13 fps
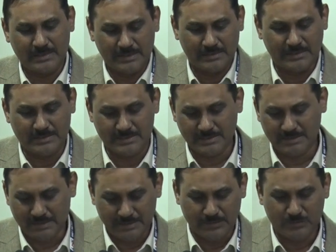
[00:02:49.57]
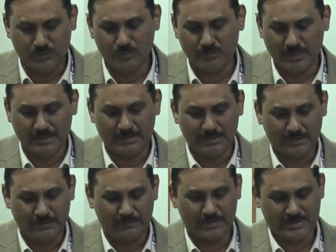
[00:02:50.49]
and this is the new one
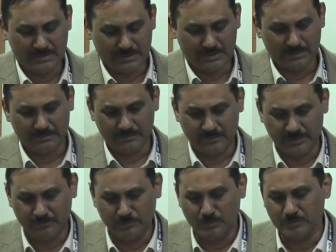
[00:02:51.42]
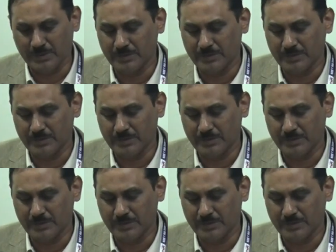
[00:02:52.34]
which we moved